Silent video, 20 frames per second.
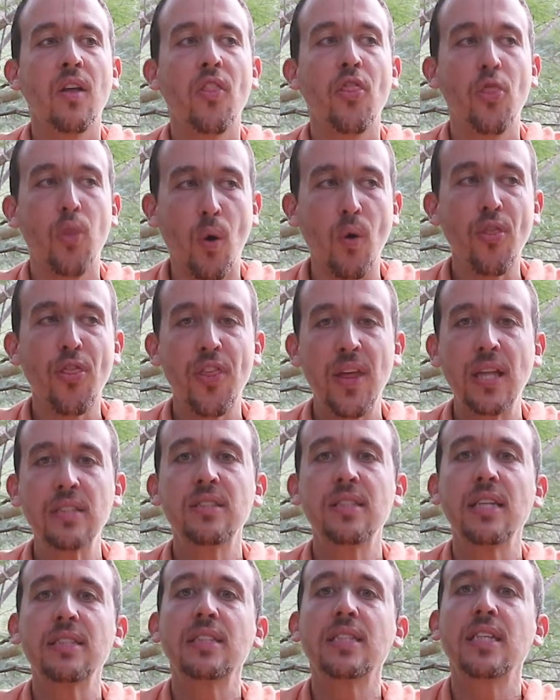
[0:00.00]
those
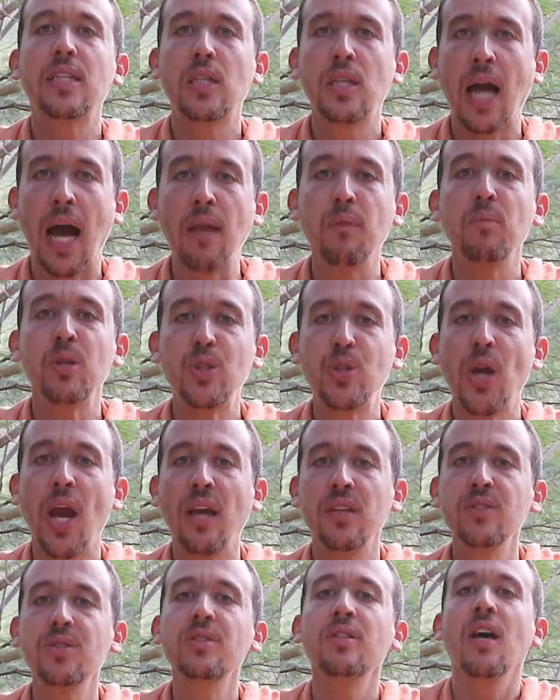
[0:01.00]
things that can be
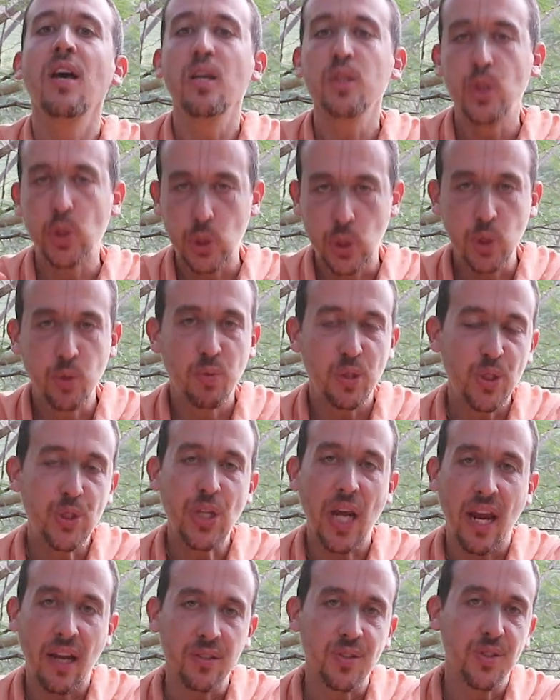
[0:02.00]
changed should be
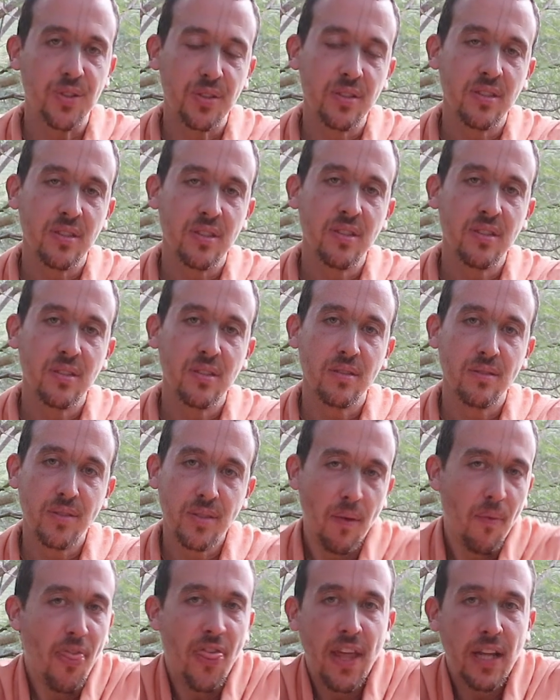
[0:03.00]
changed.
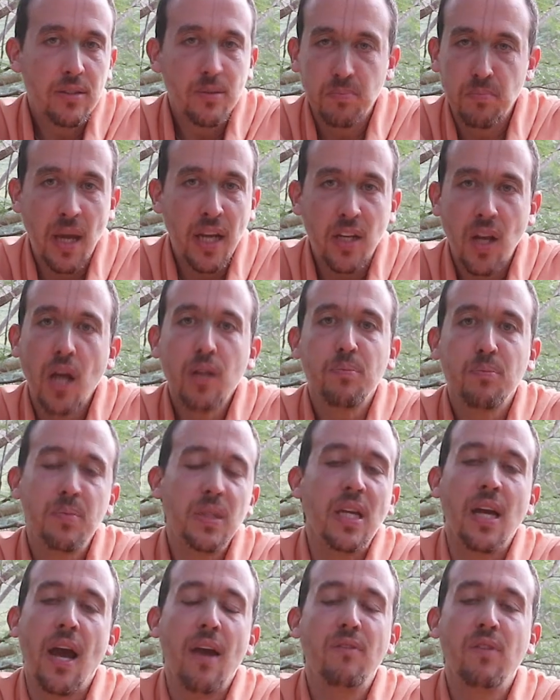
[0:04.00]
Some things may not
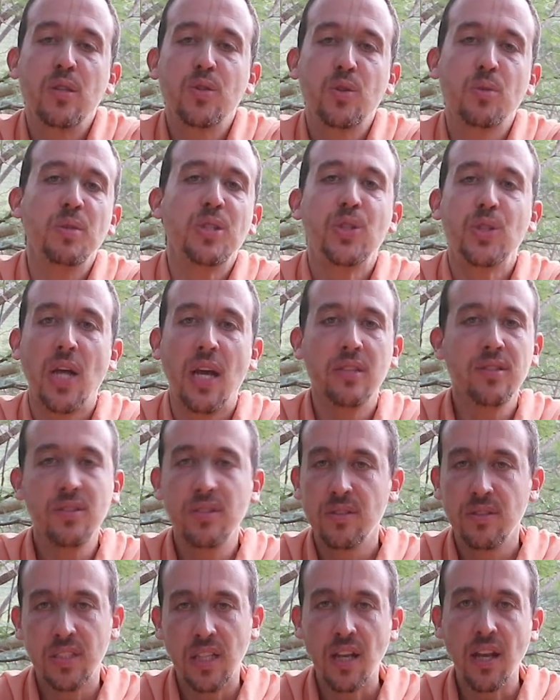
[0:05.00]
be able to be
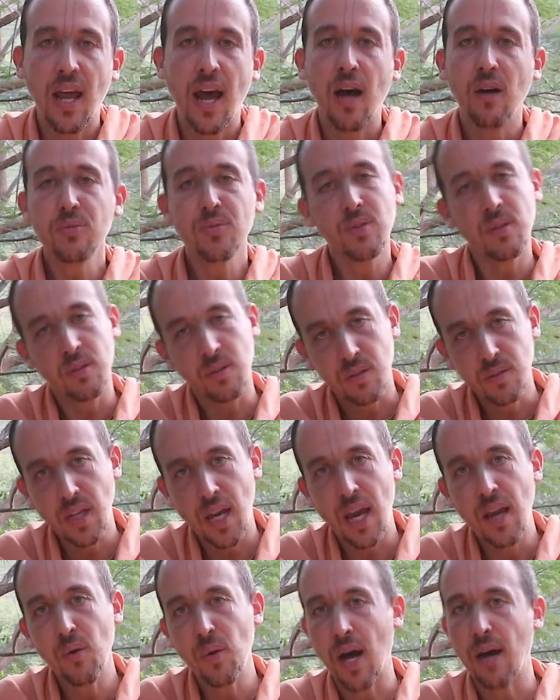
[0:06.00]
changed till now, so
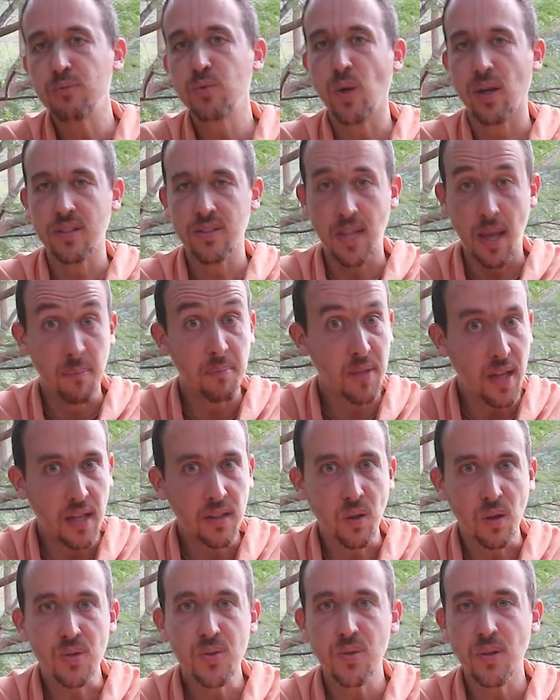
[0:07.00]
okay, we have to accept
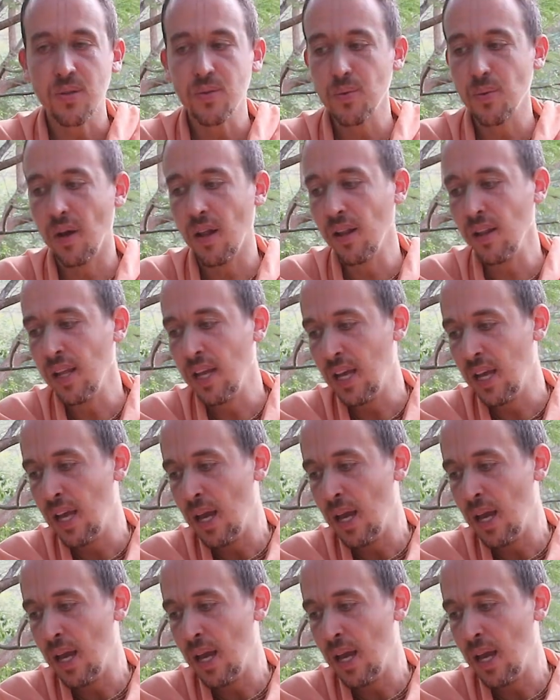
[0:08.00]
that also as well.